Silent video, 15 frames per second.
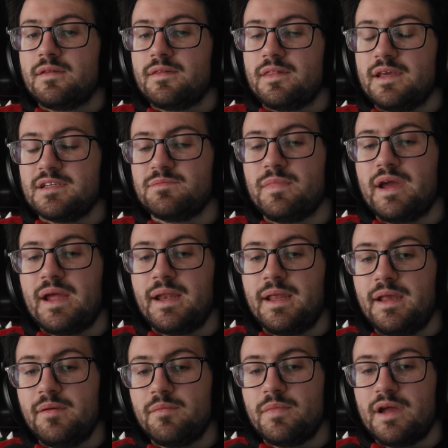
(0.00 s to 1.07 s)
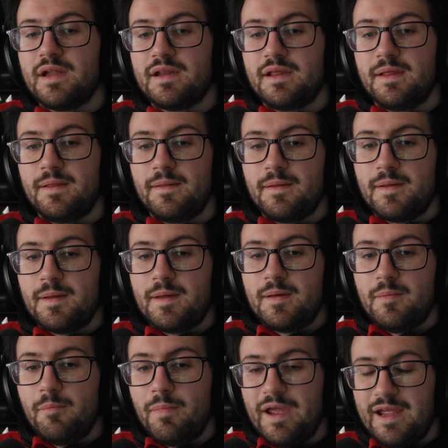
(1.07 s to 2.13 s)
There's many, many,
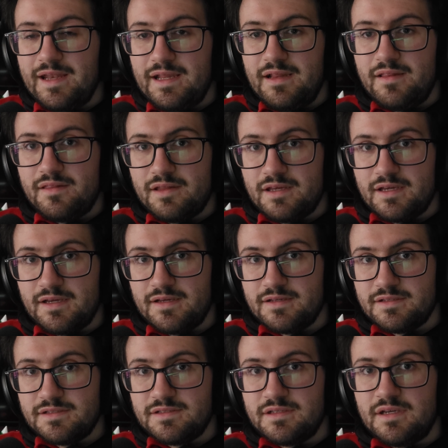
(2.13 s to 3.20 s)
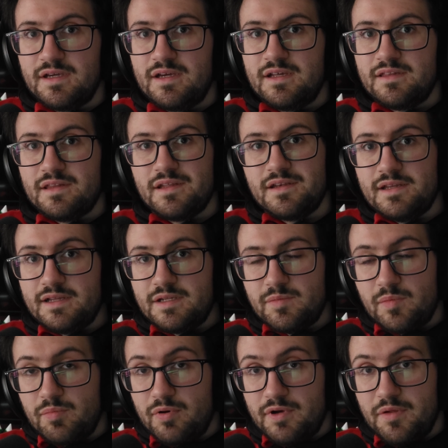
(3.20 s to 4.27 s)
many things that need to be
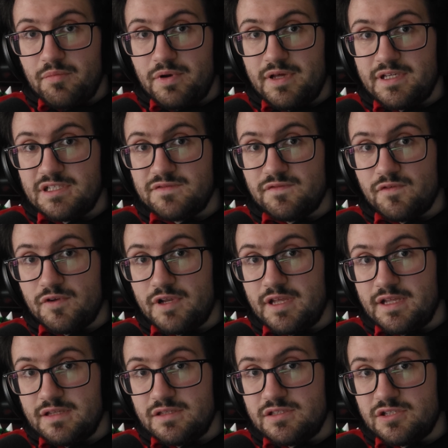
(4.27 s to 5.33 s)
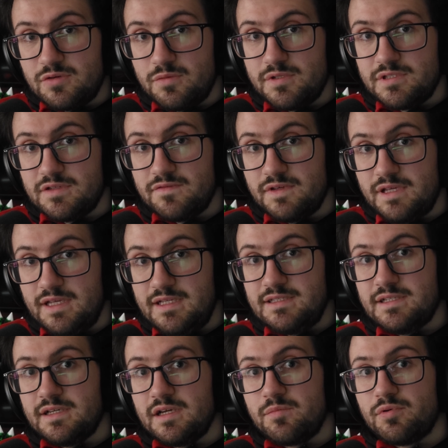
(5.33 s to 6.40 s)
put in place for an intuitive
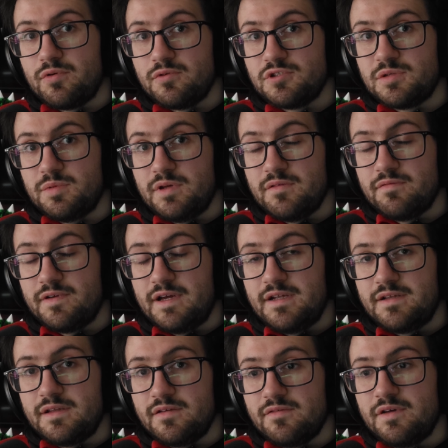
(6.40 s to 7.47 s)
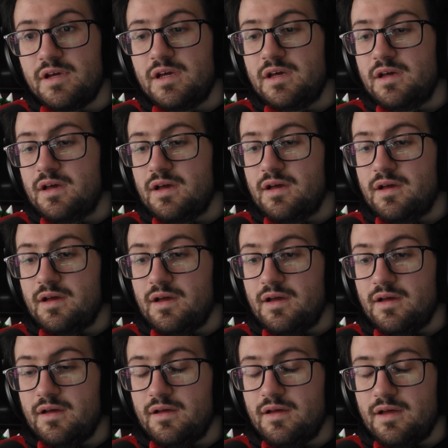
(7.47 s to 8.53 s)
eating approach to be effective.
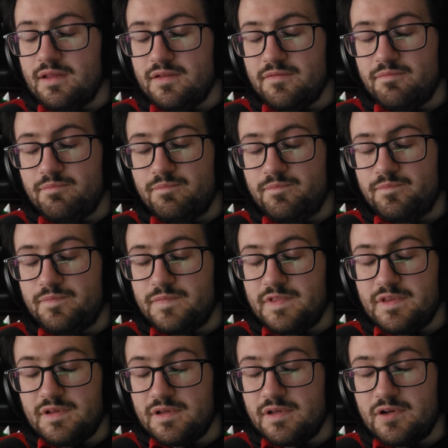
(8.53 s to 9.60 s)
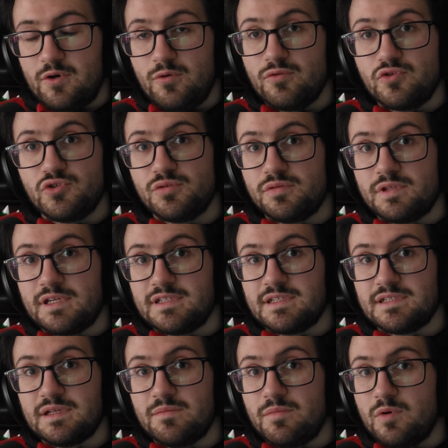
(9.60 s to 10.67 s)
Uh, and the the cold truth is is
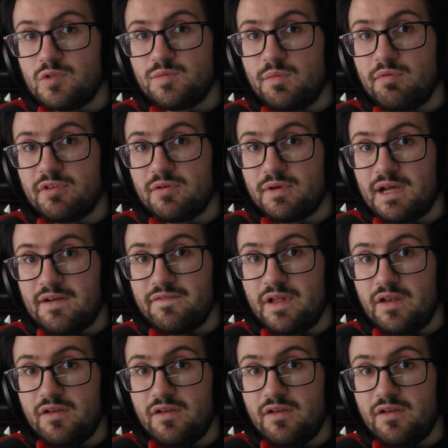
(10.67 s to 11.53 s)
that most people don't have that